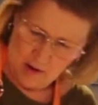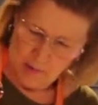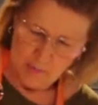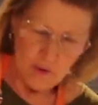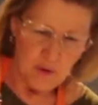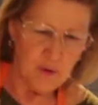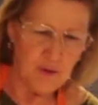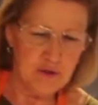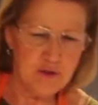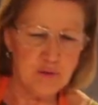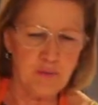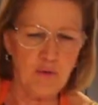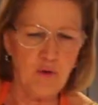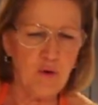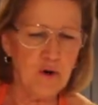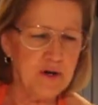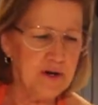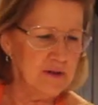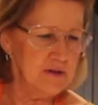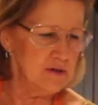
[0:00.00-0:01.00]
I'm going to
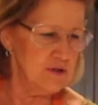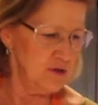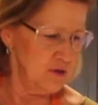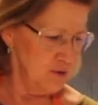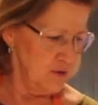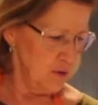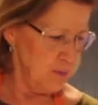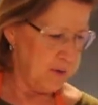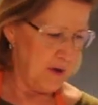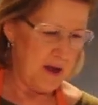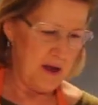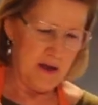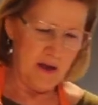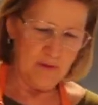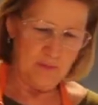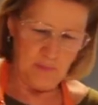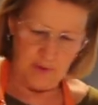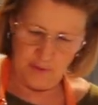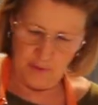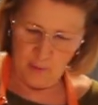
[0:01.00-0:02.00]
pour it into the
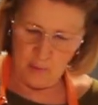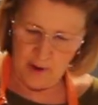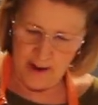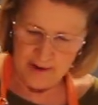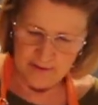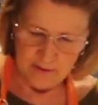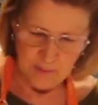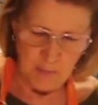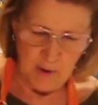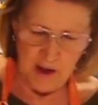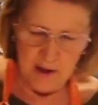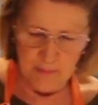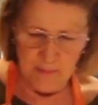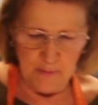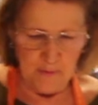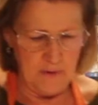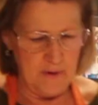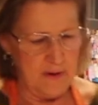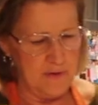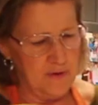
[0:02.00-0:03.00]
pan with the wax
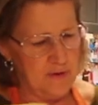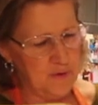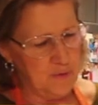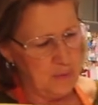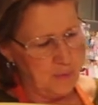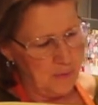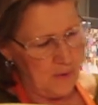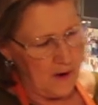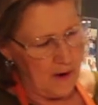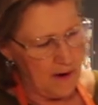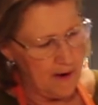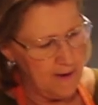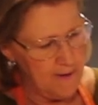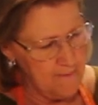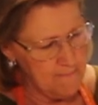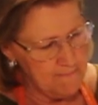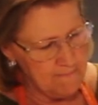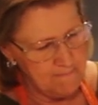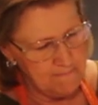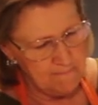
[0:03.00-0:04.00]
paper and the
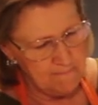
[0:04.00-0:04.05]
spray.